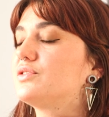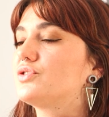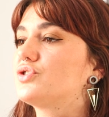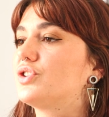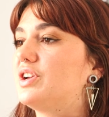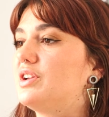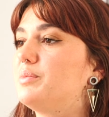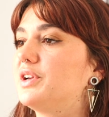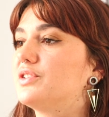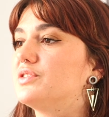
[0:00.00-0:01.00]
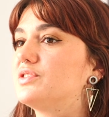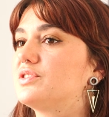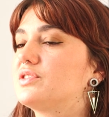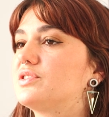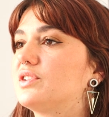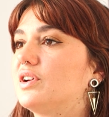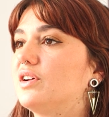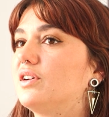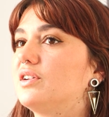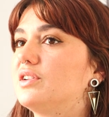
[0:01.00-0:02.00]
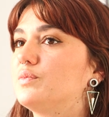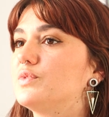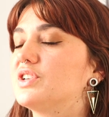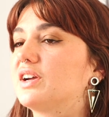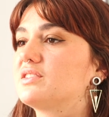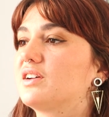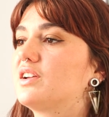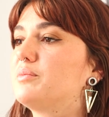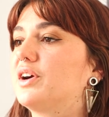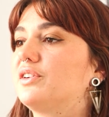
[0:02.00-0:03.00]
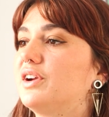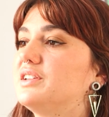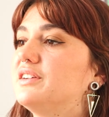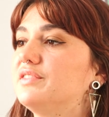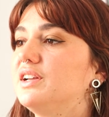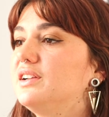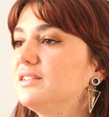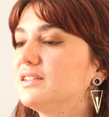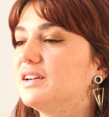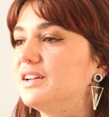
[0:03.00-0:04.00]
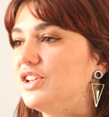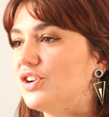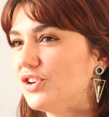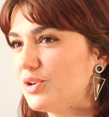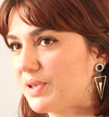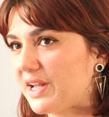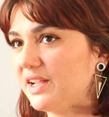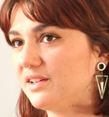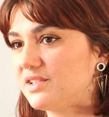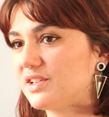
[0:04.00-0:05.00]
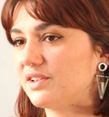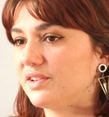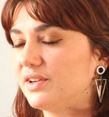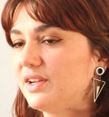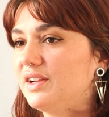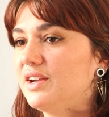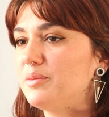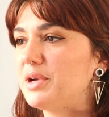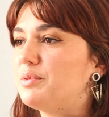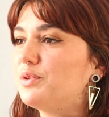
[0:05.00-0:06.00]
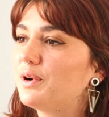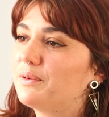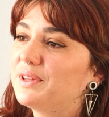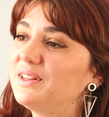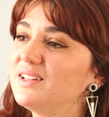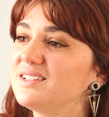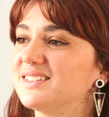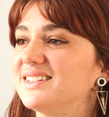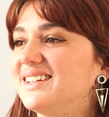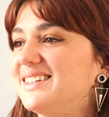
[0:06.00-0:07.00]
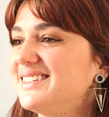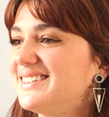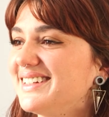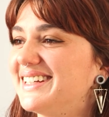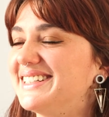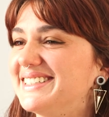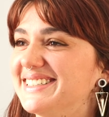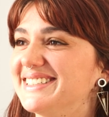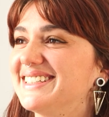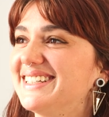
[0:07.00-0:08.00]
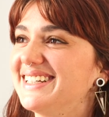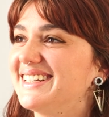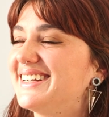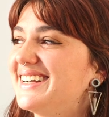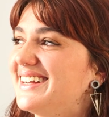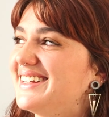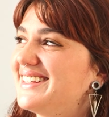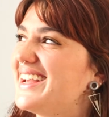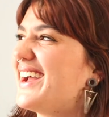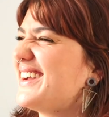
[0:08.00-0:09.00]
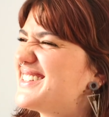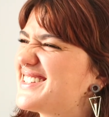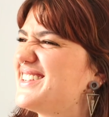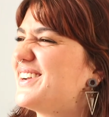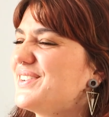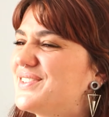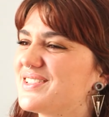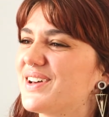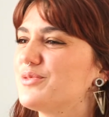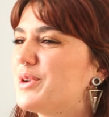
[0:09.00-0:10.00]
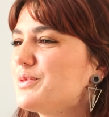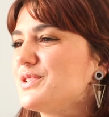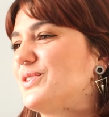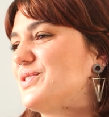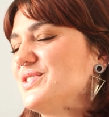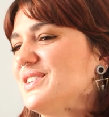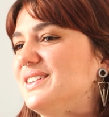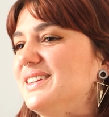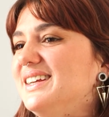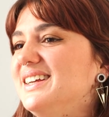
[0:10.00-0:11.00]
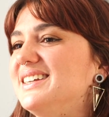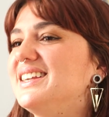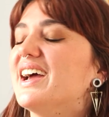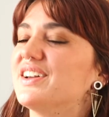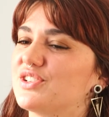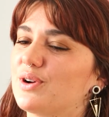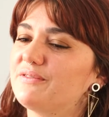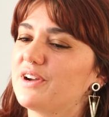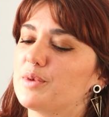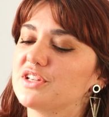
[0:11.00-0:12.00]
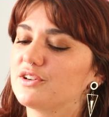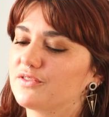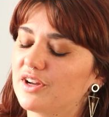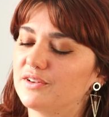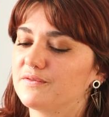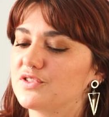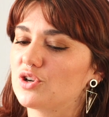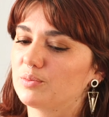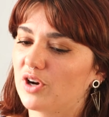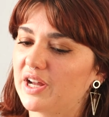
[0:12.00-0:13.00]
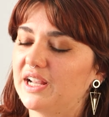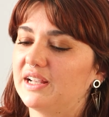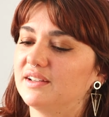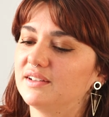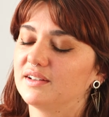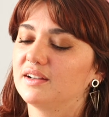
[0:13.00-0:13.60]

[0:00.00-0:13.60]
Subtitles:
tricky because it was like sucking my creativity. And you know, you're playing to people who aren't really listening, and it's, you know, just other people's songs. And yeah, so I found myself kind of stopped writing,